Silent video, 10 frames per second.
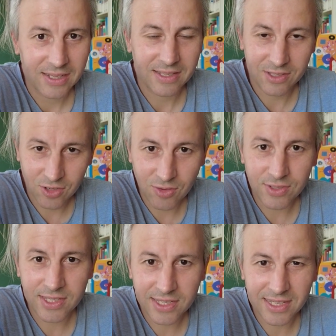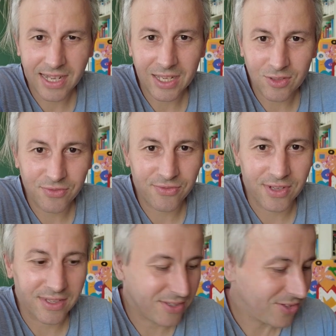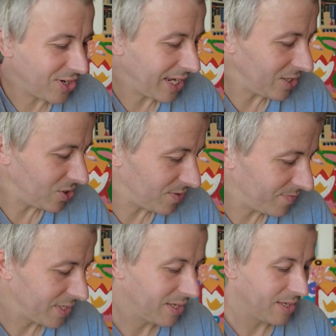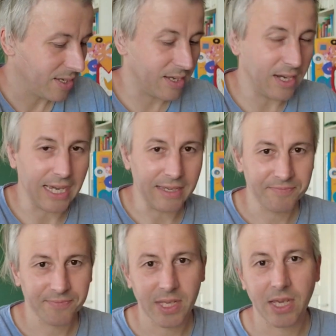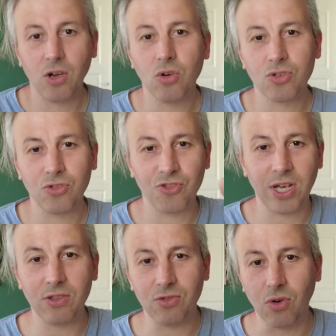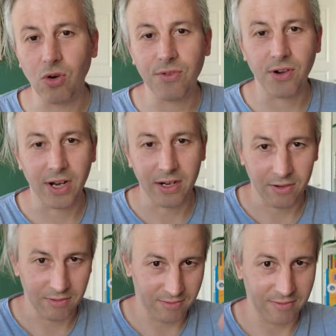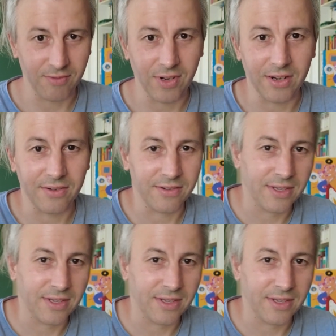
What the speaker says: So this is kind of a strange guy. He also tried to overrun one